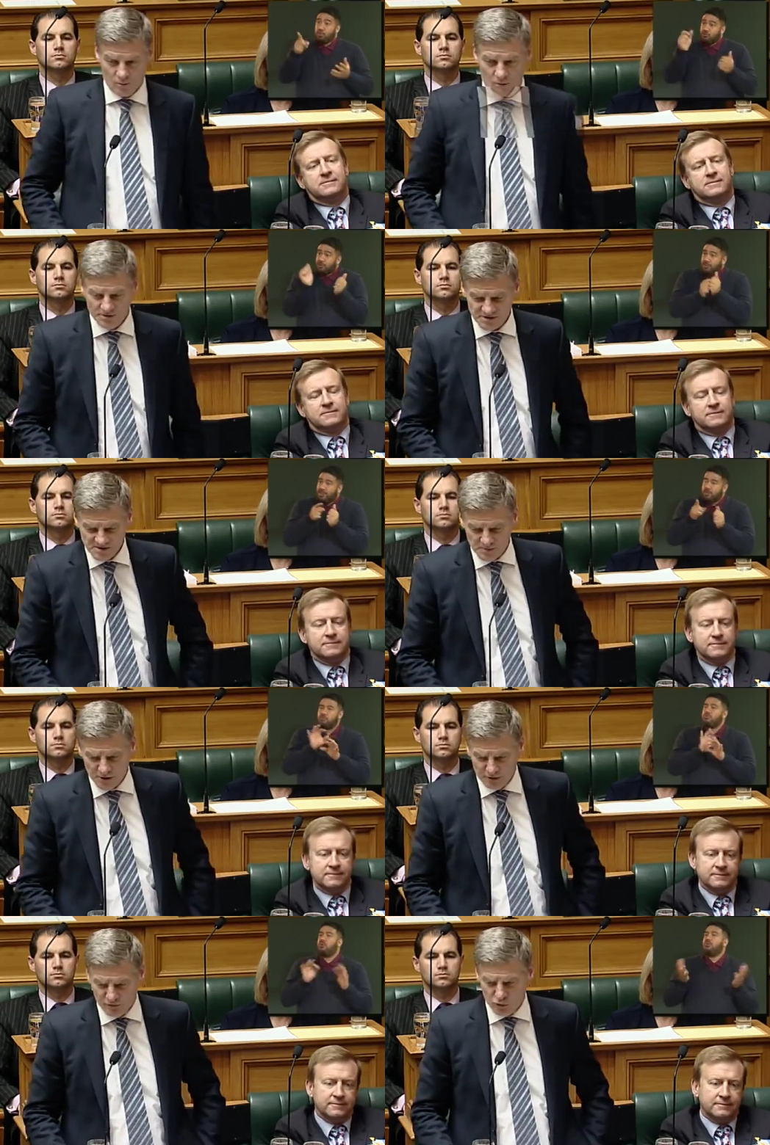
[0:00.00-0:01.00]
Speaker 1: Well, Mr
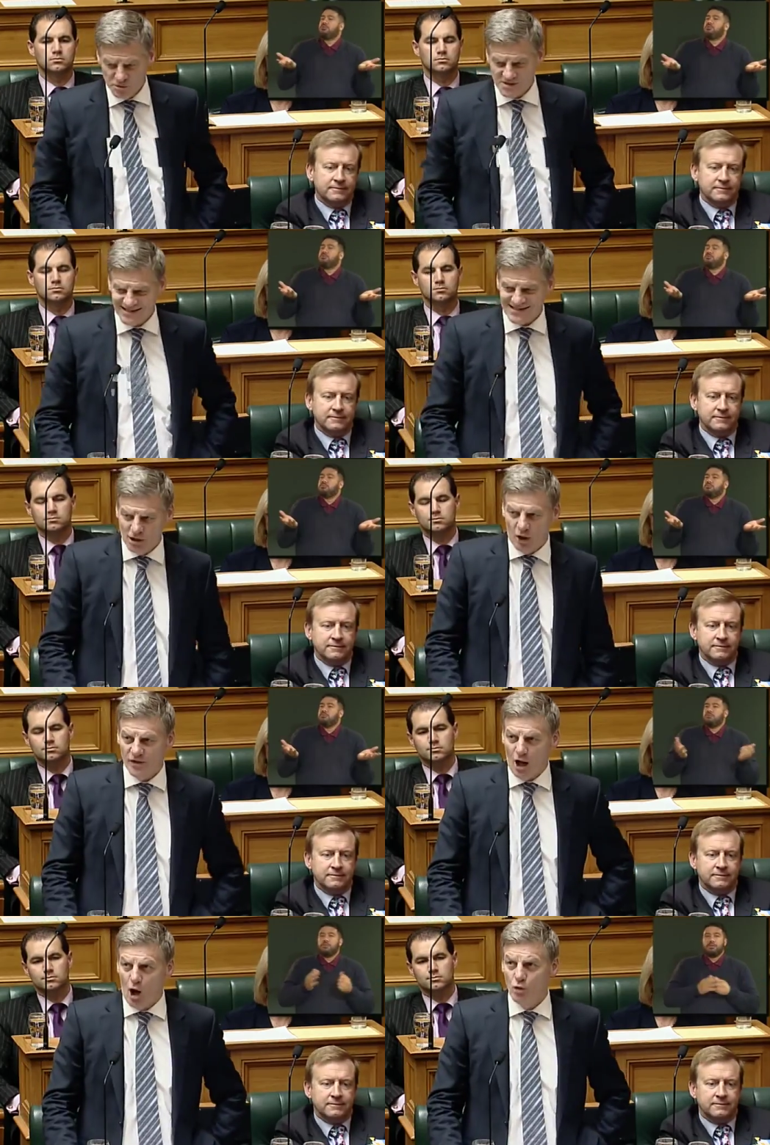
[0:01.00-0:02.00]
Speaker, of course, that that's not
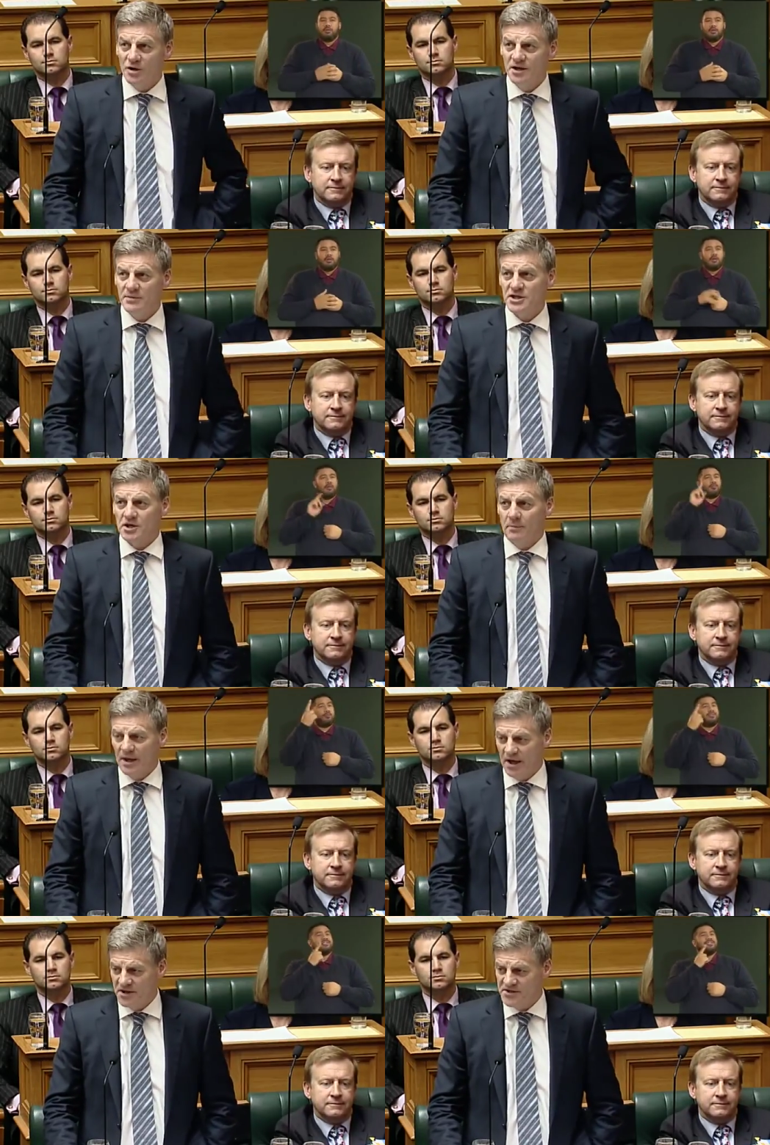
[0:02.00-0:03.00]
the only measure,
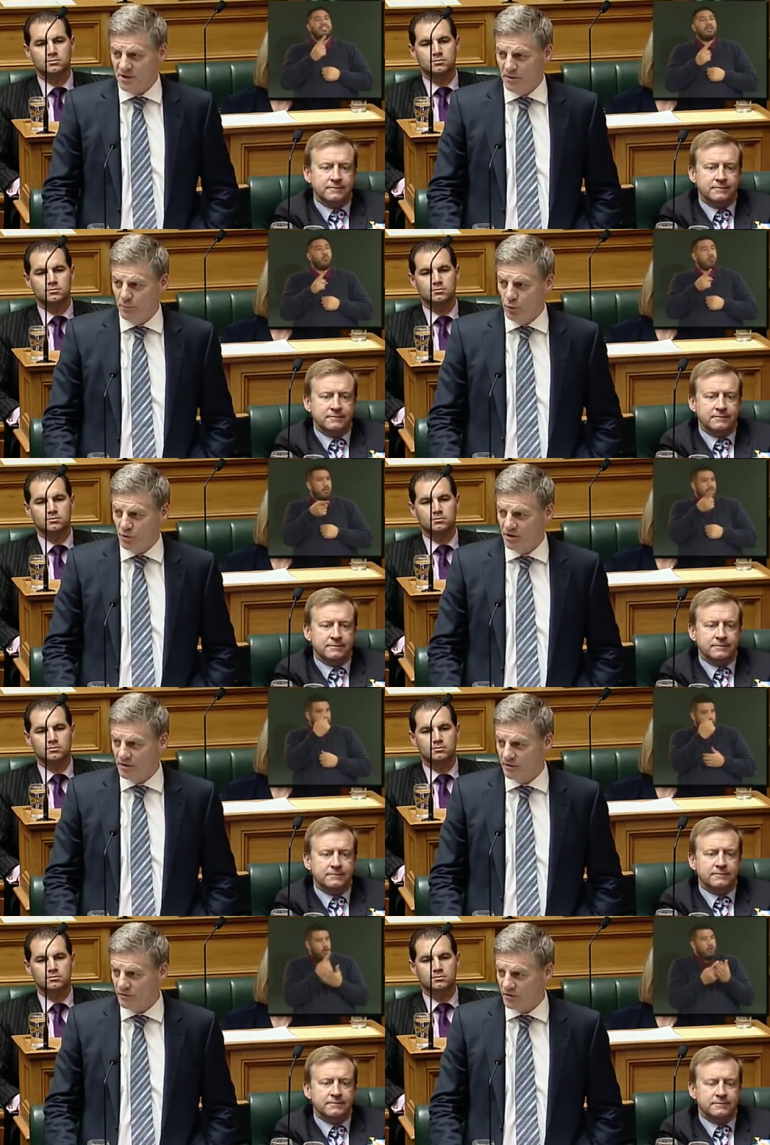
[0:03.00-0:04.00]
but it is an important
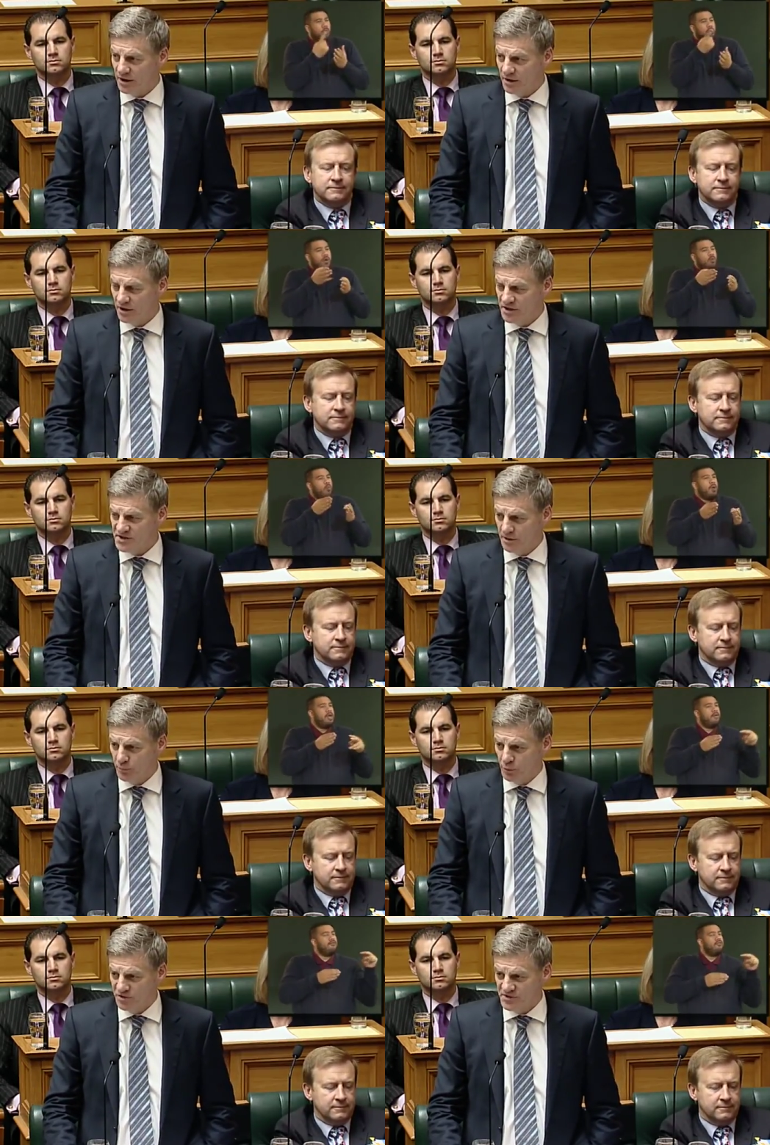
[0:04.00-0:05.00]
thing. It is an
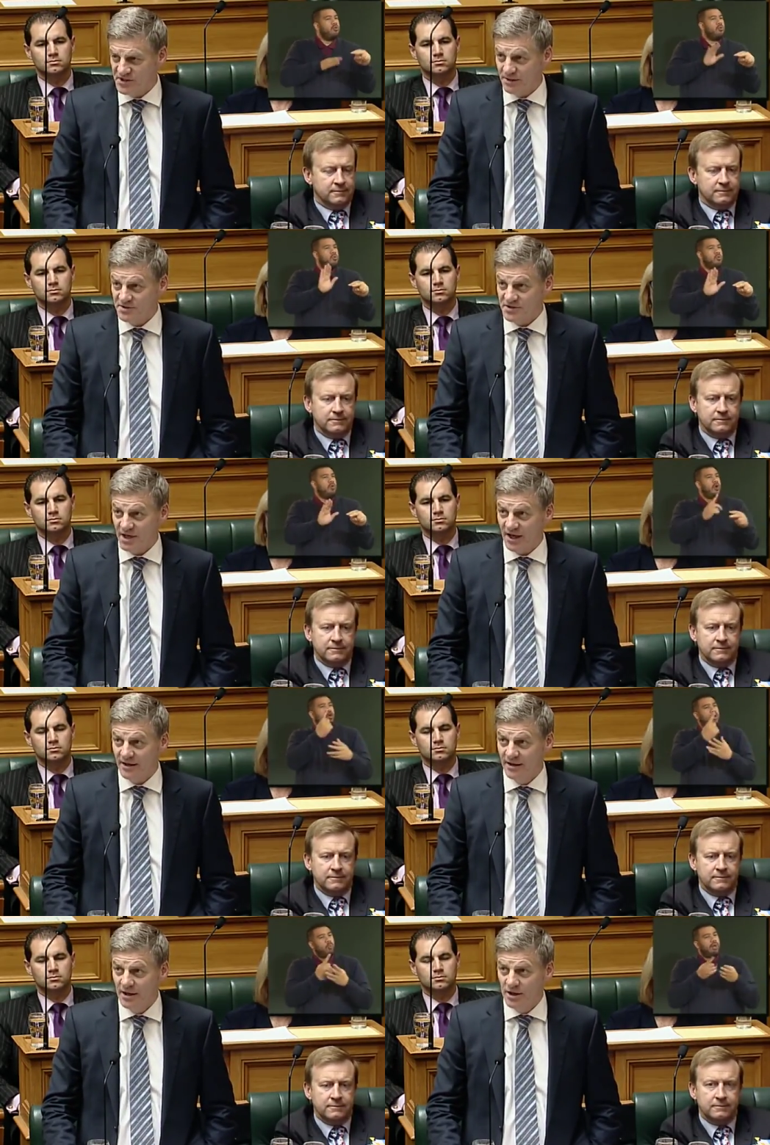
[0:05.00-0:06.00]
important step to take
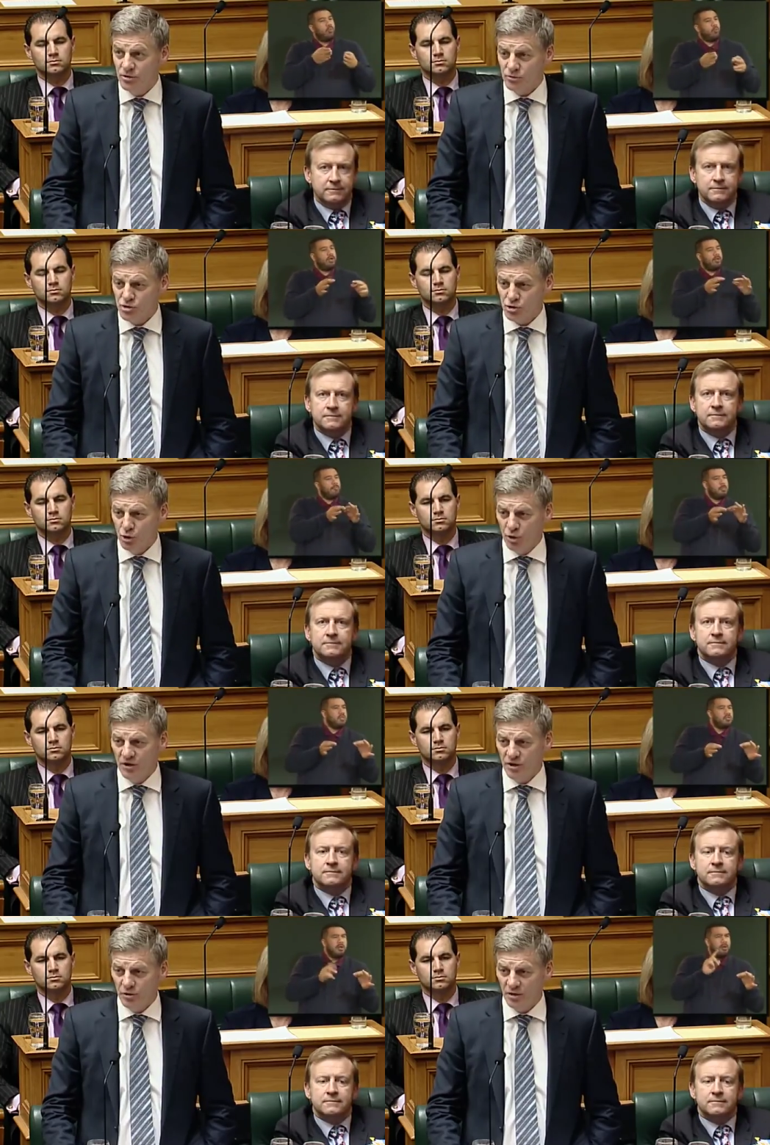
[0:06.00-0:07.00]
to ensure
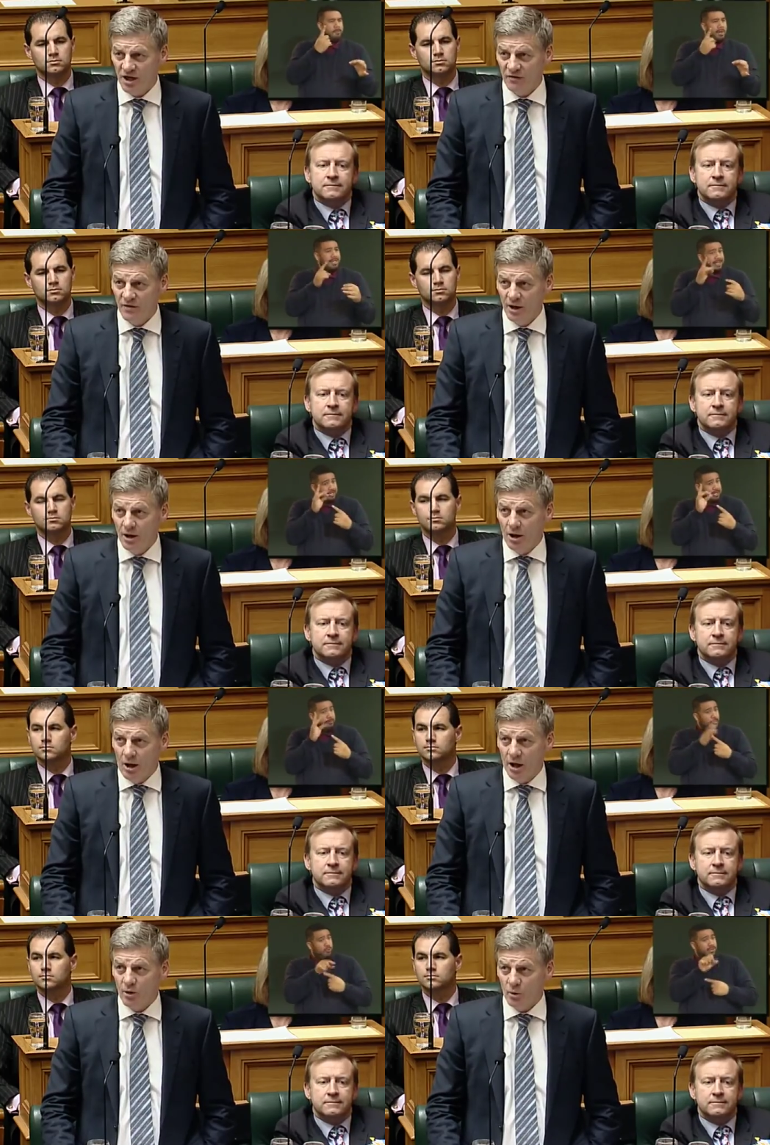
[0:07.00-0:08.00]
that you have
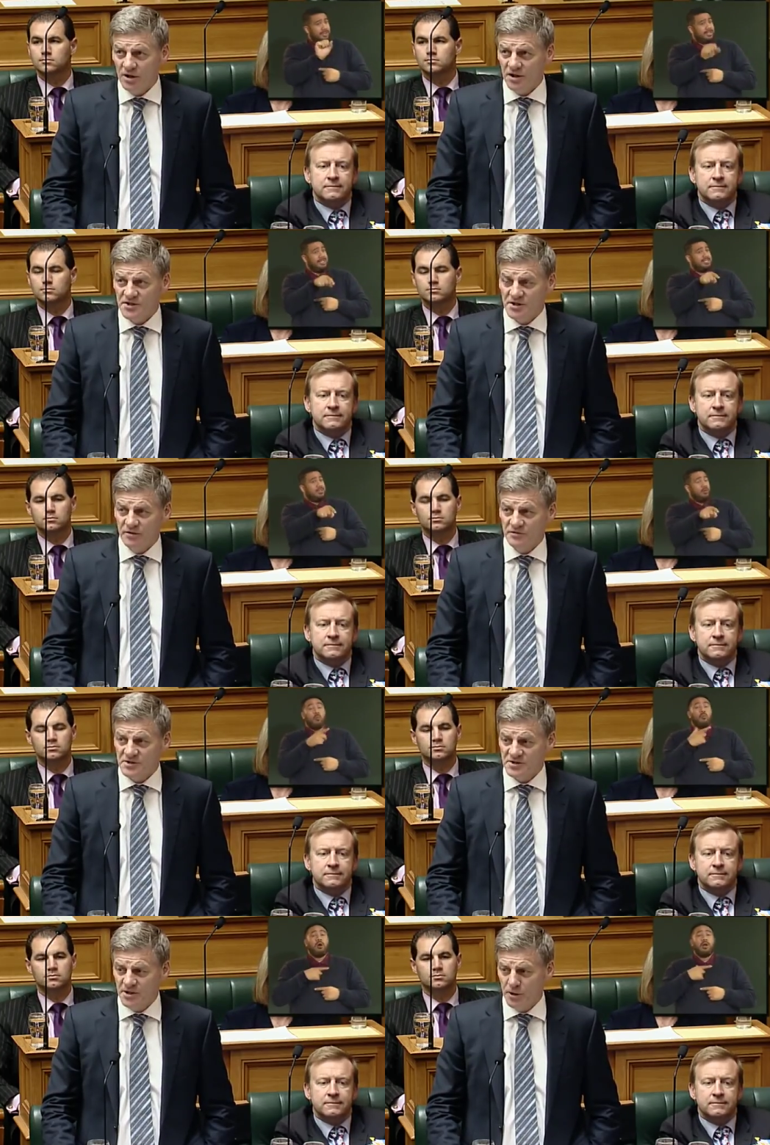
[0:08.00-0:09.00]
high quality
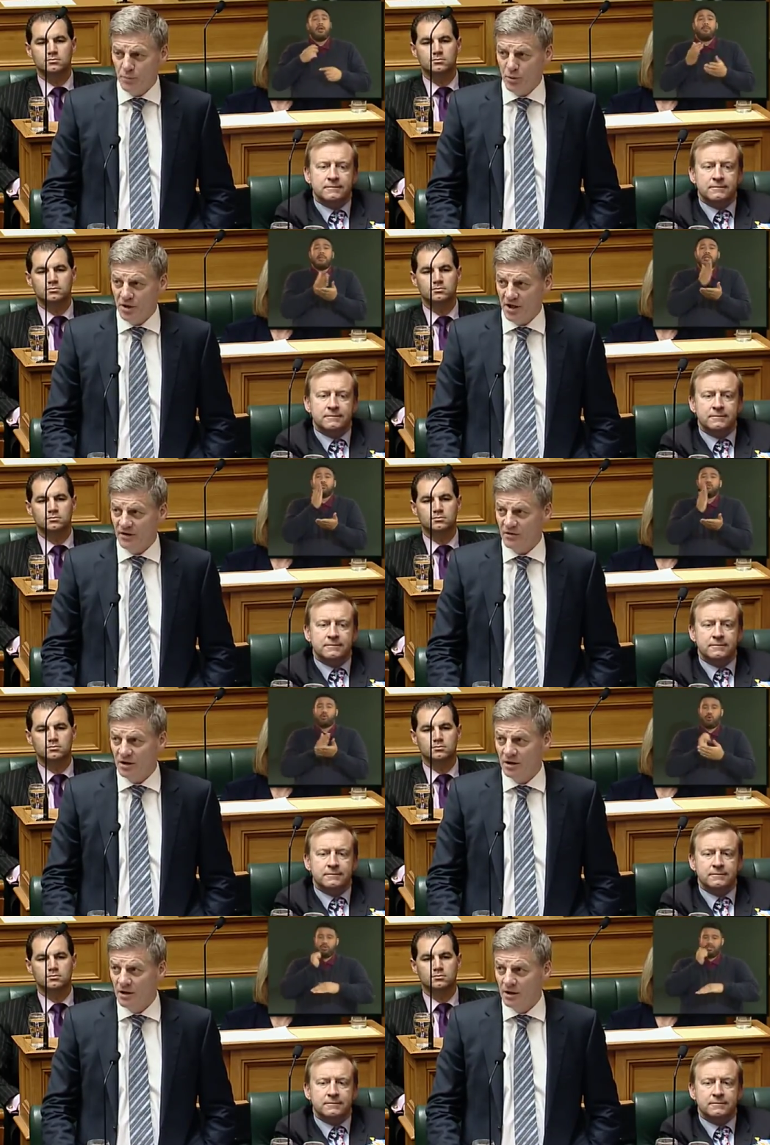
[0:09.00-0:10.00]
services. No point in having